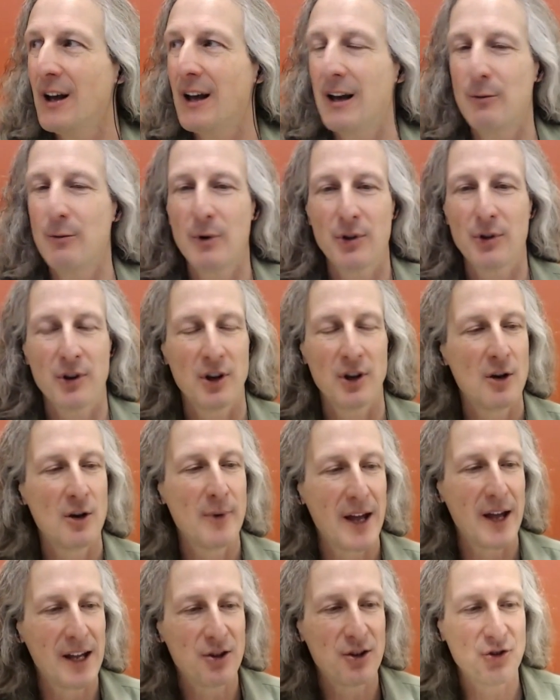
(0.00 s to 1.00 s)
And with
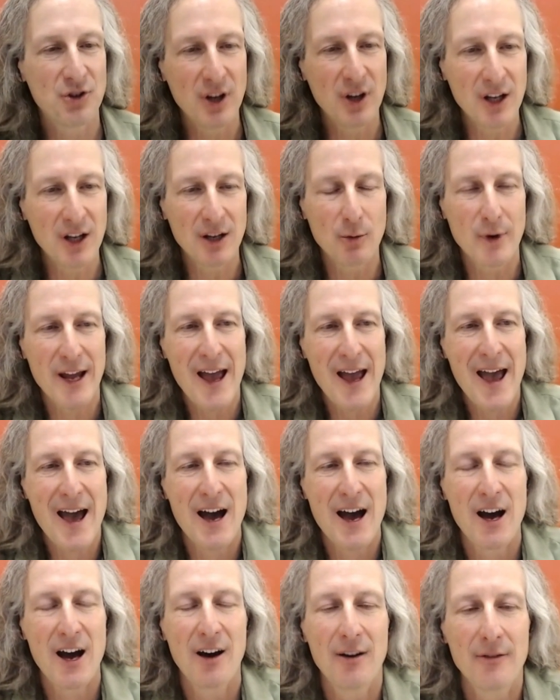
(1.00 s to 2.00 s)
Kinoma HD, we
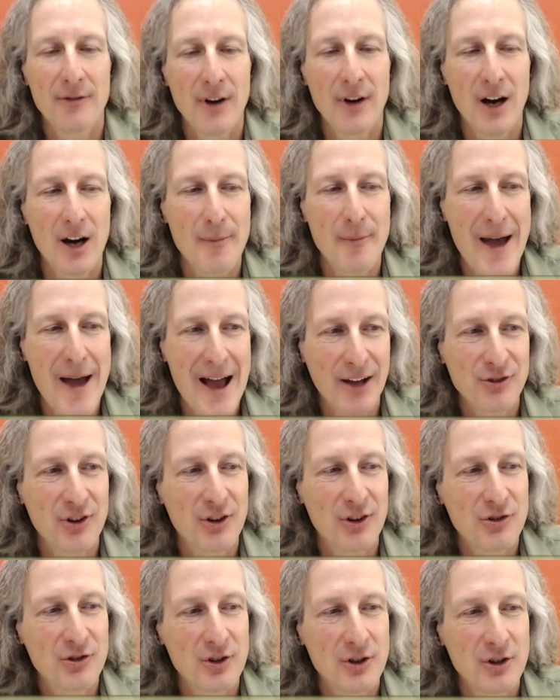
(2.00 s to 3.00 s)
have um,
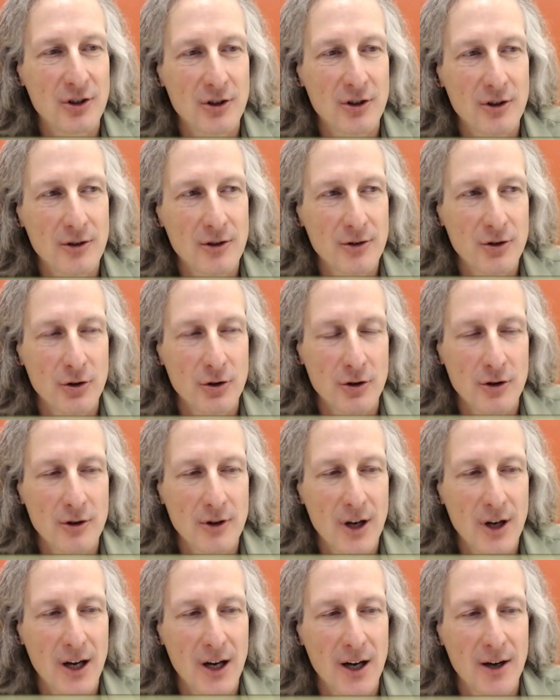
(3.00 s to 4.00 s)
access to your
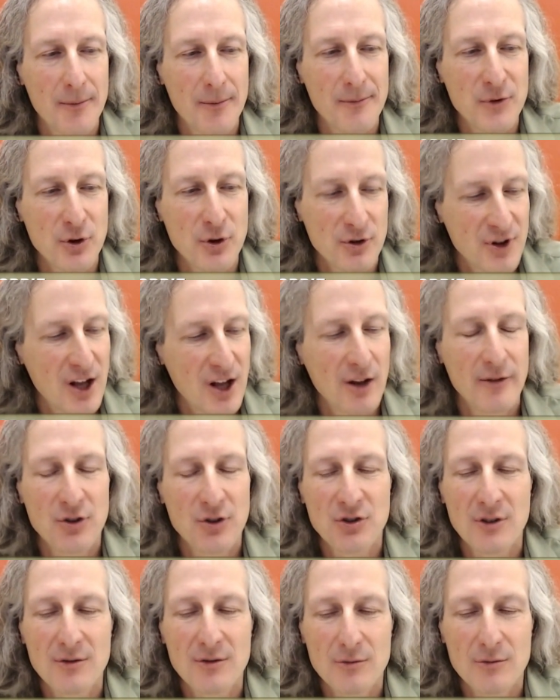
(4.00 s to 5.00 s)
your um, your
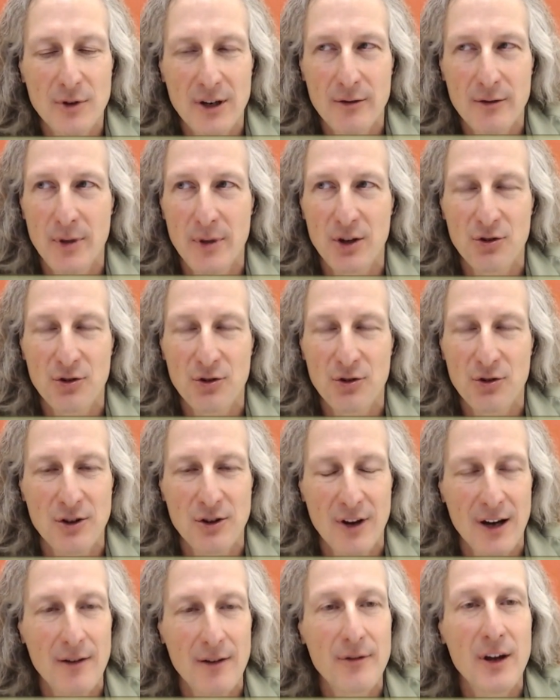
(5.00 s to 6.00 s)
television, whatever big screen you
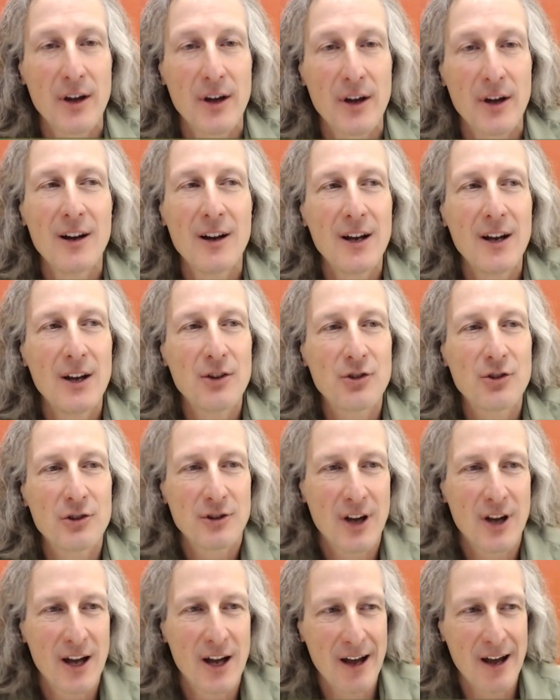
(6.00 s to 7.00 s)
have there. So you
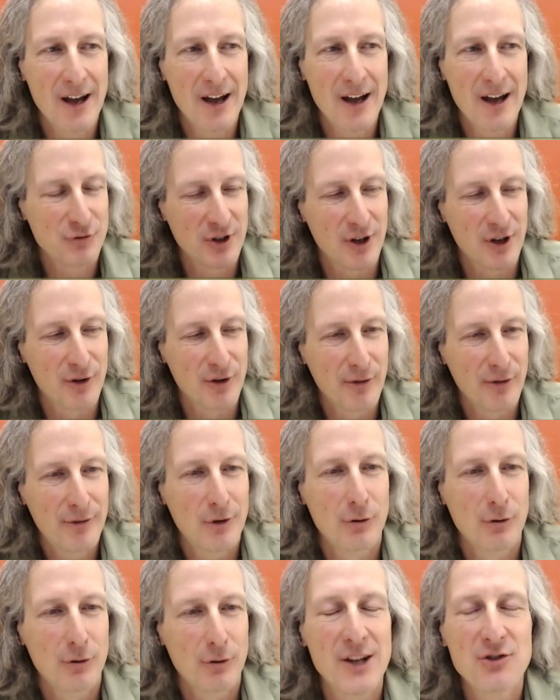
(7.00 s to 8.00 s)
kind of have you know the
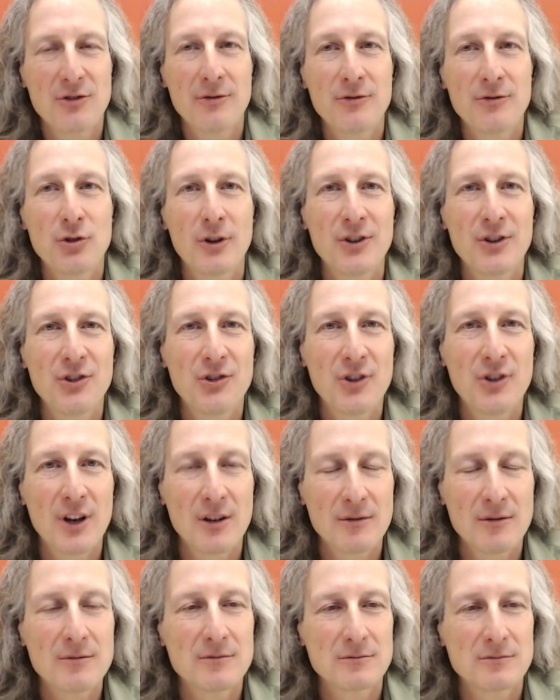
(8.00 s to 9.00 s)
full range of choices there.